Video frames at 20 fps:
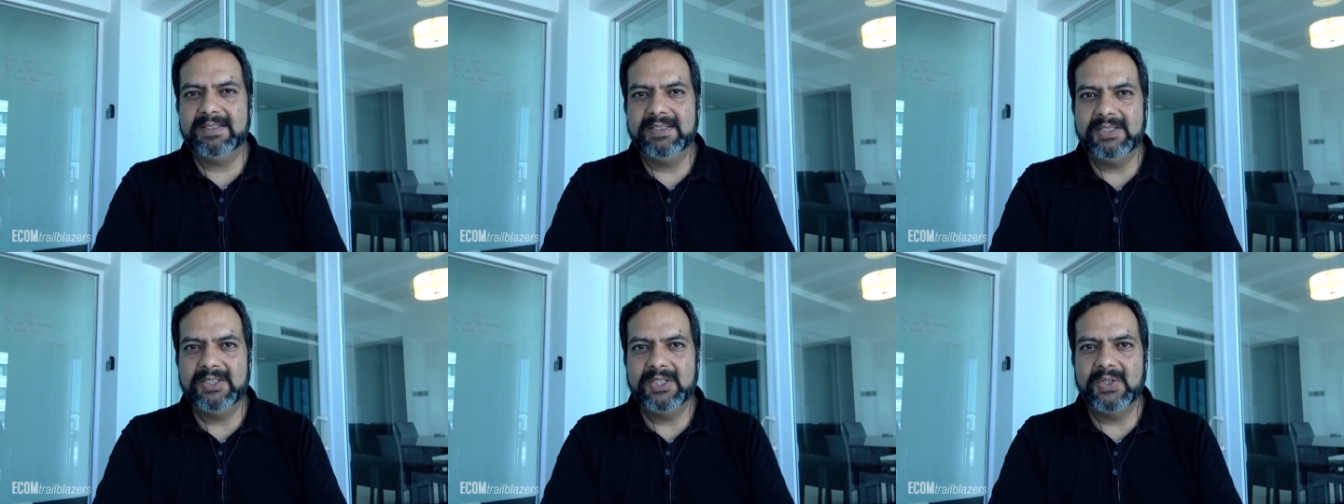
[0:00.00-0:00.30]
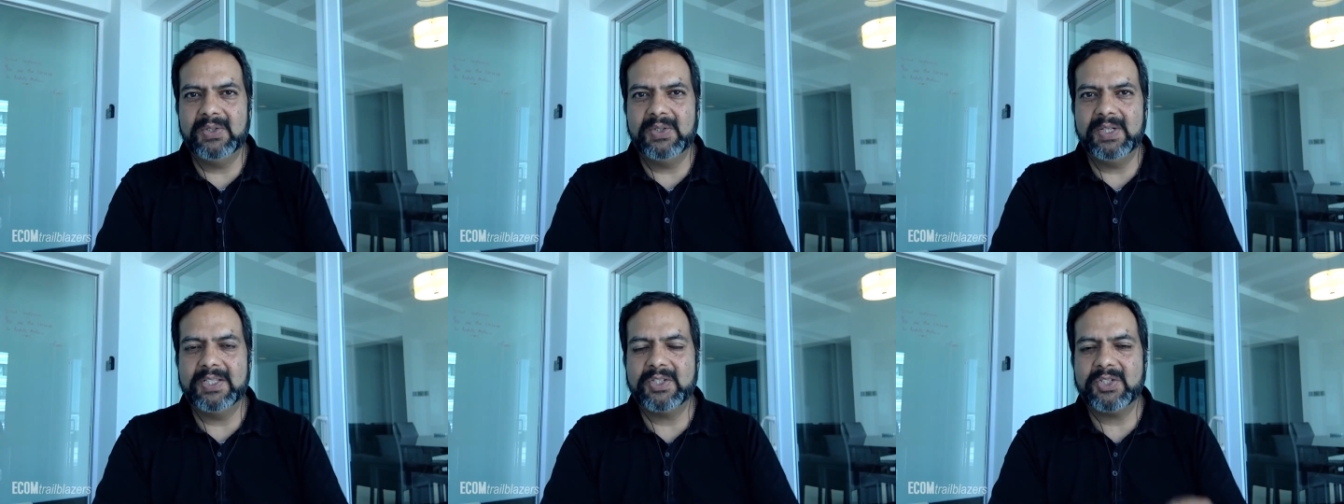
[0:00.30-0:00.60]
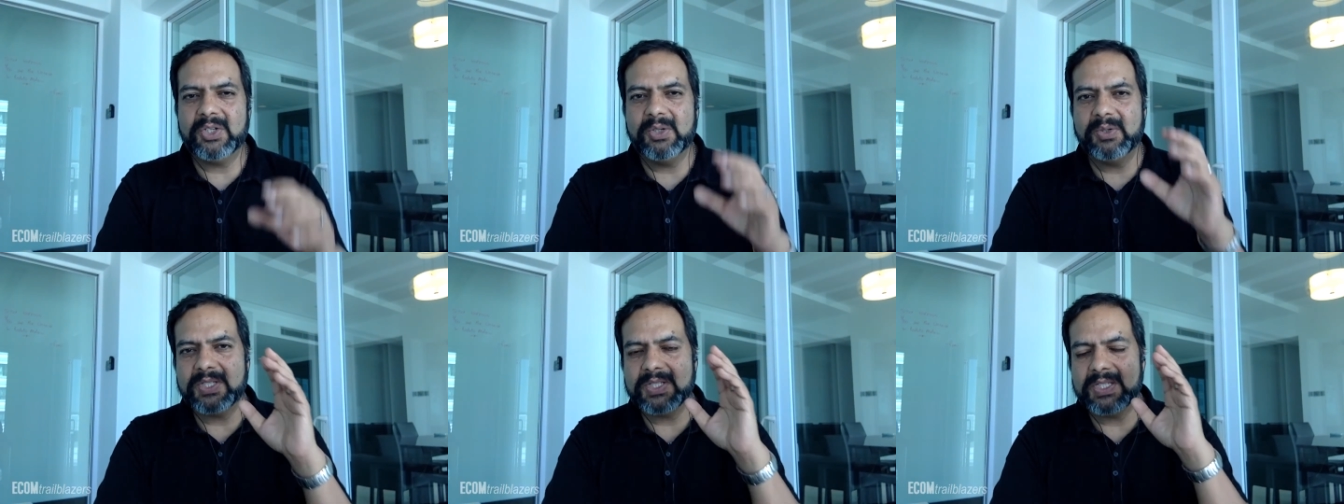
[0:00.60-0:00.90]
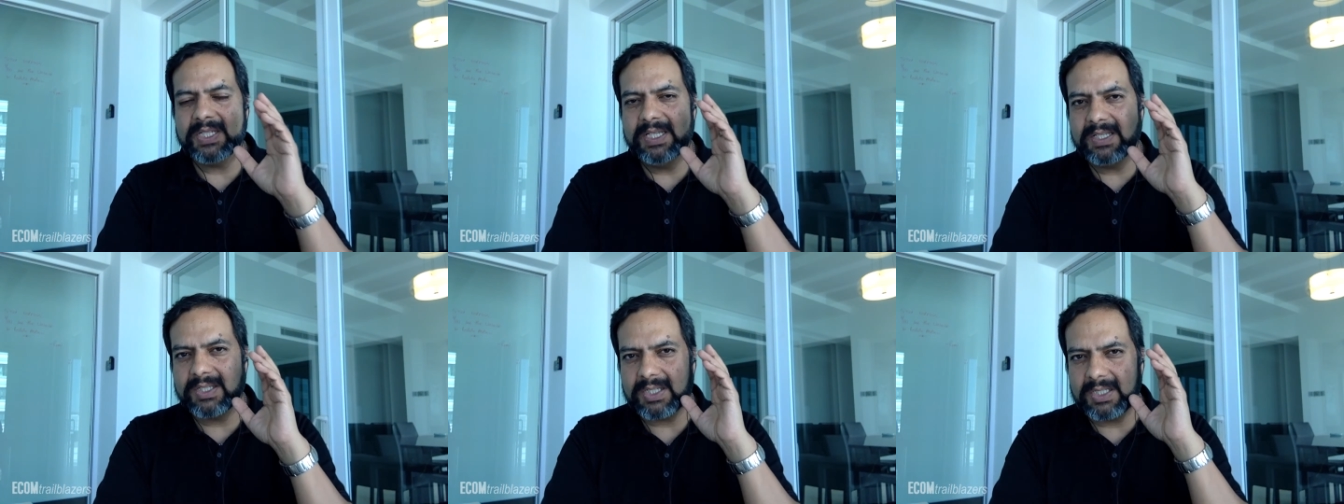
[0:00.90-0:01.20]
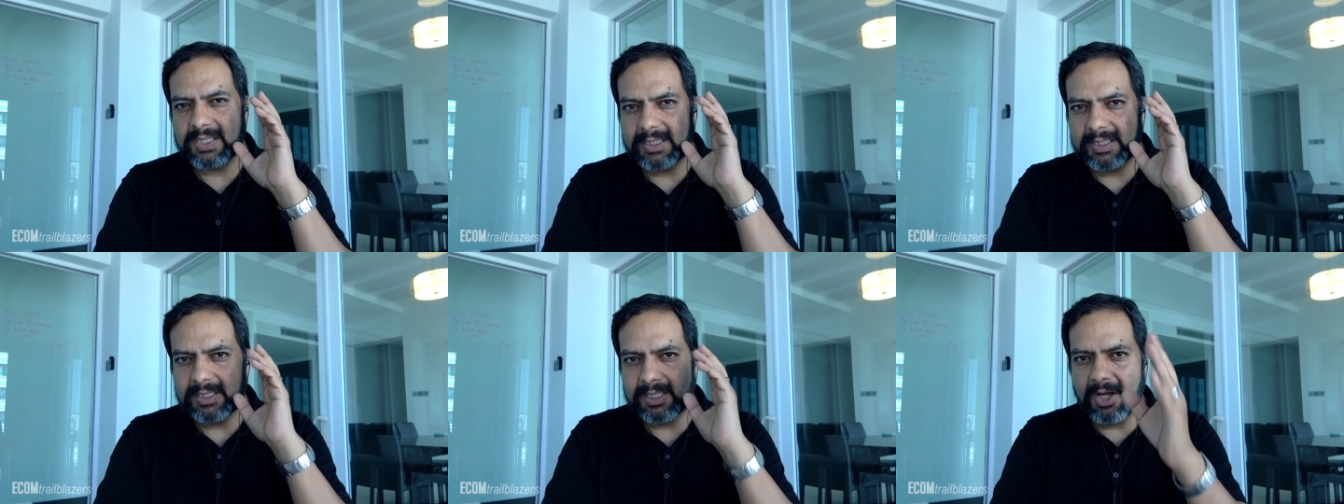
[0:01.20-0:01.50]
And so it's a
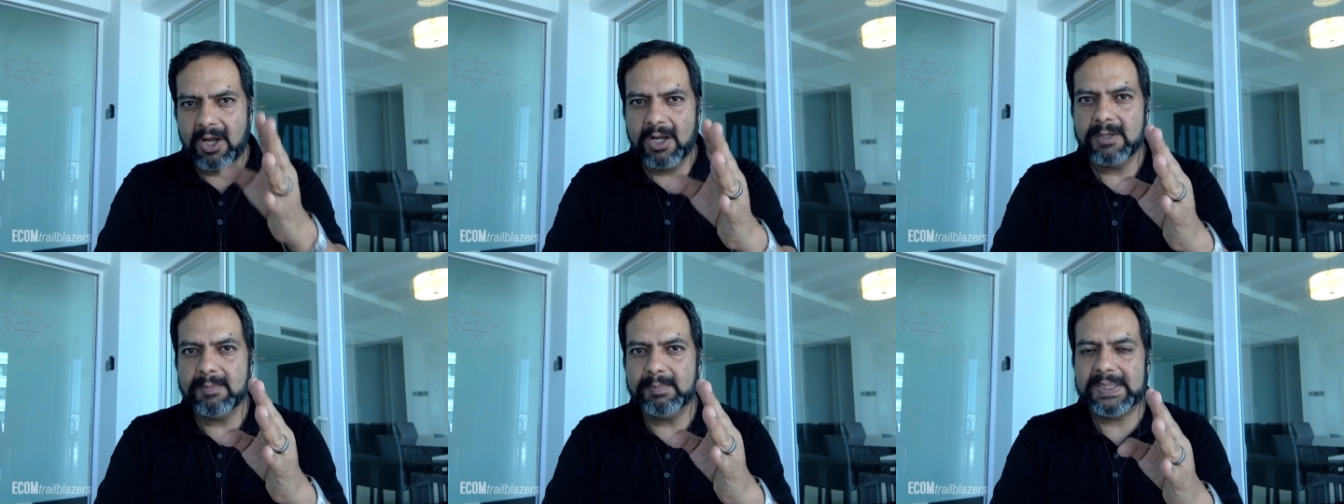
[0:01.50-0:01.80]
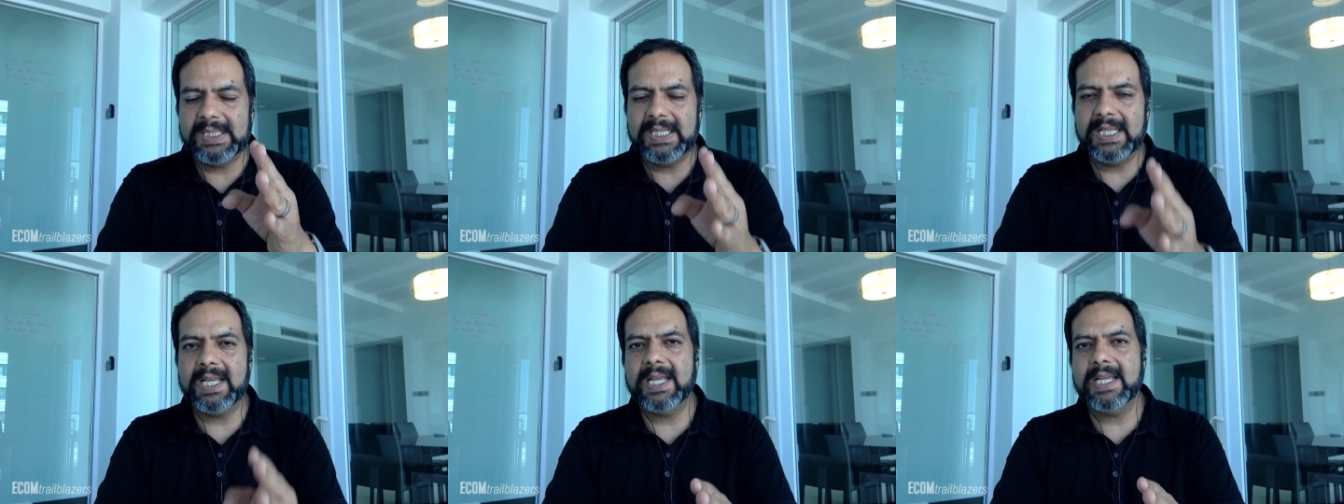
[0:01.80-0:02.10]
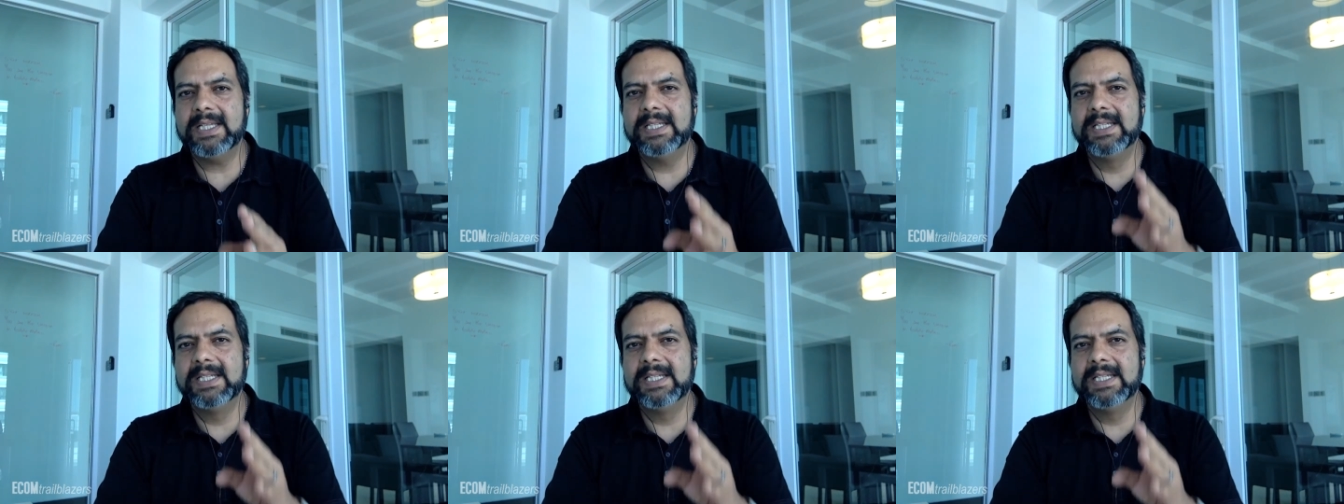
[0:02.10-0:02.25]
long play,